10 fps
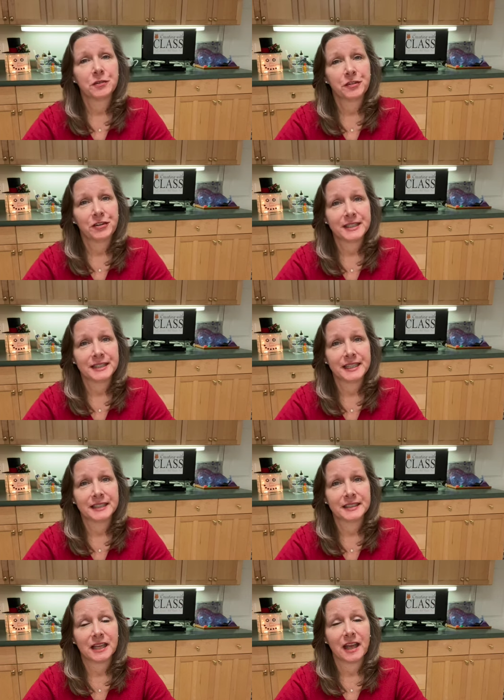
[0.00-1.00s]
So for
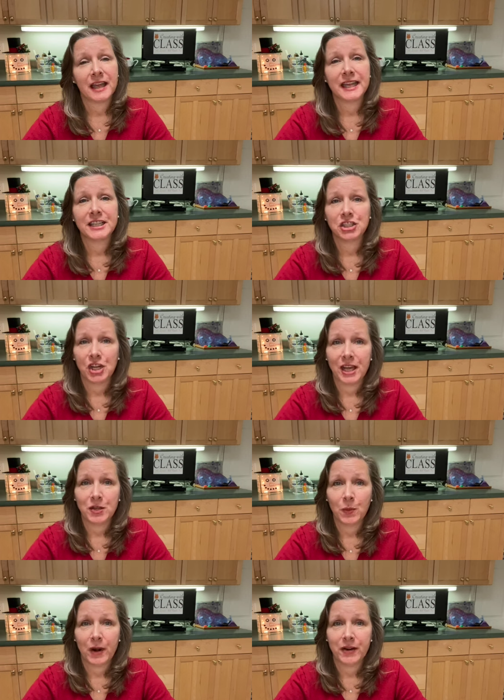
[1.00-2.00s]
instance, in
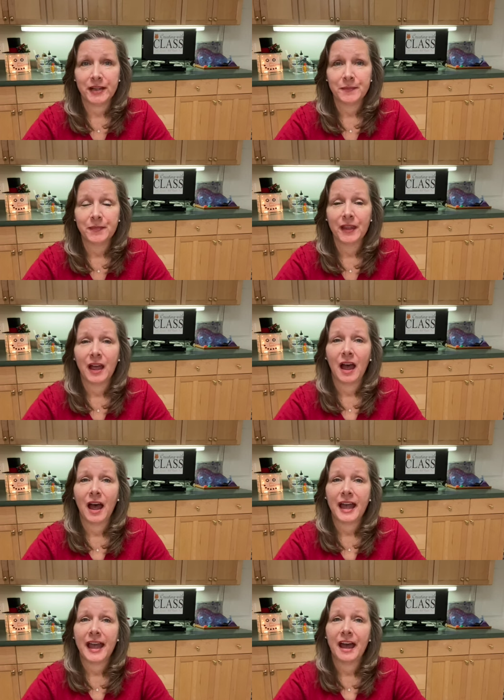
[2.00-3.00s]
January,
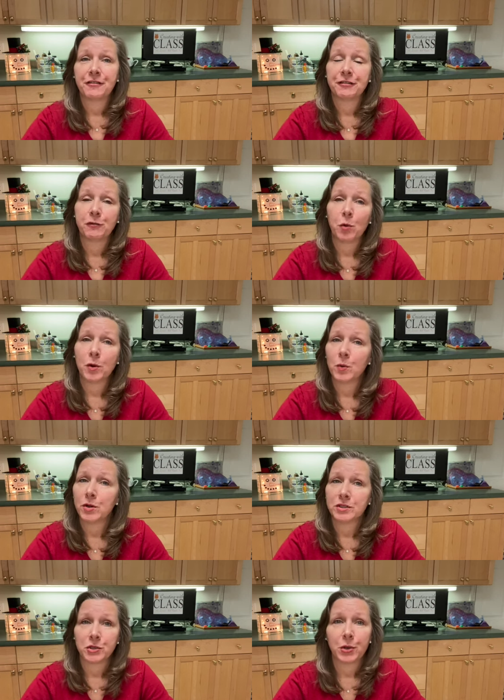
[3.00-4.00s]
I have 4
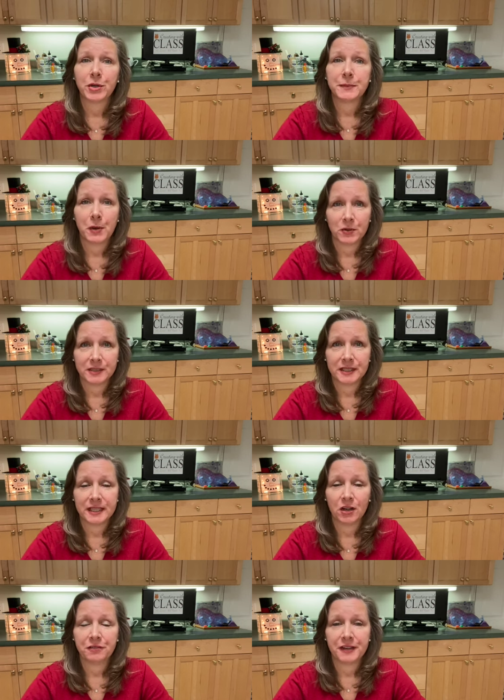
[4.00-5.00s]
words already
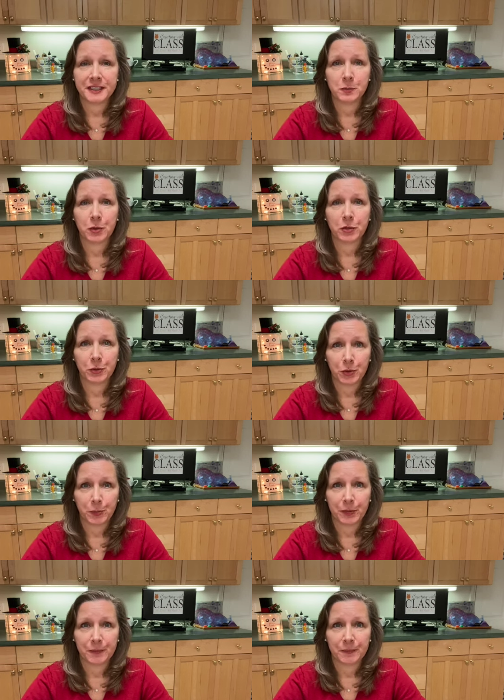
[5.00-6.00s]
posted in our Facebook
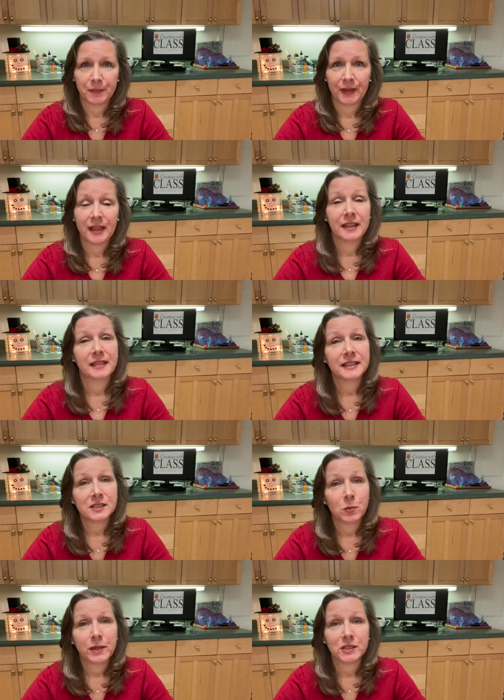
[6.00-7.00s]
group.
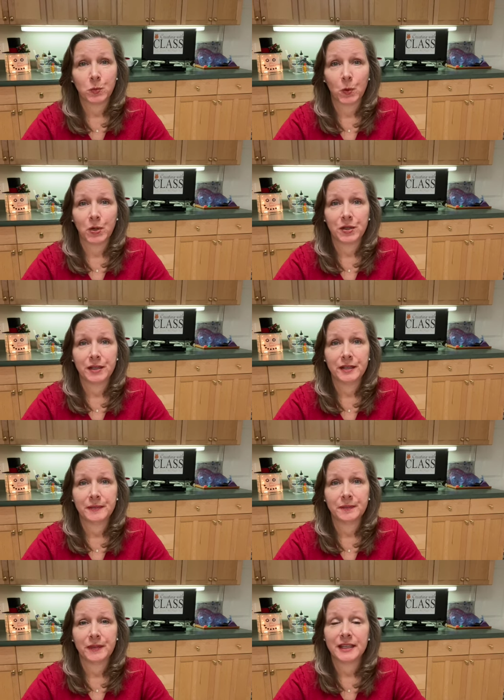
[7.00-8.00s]
This week's word
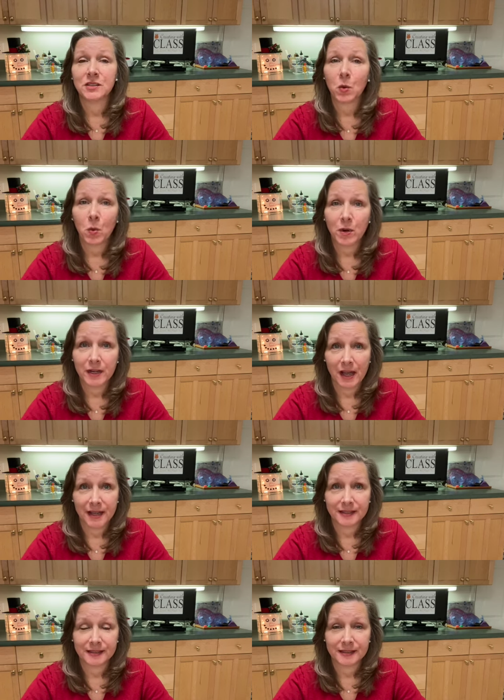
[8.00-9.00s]
is
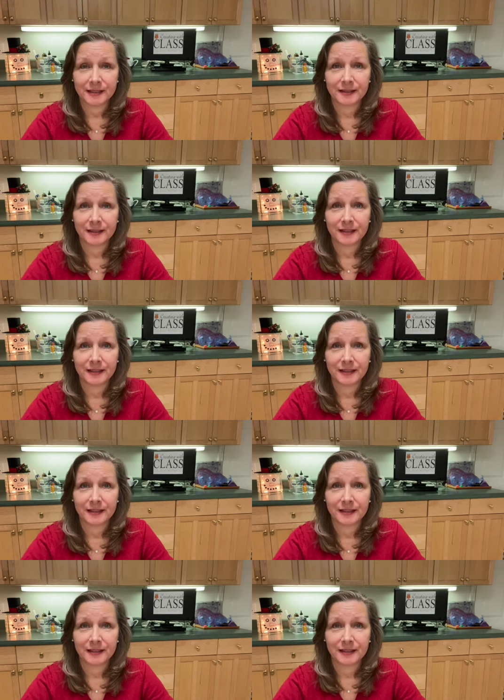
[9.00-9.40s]
organize.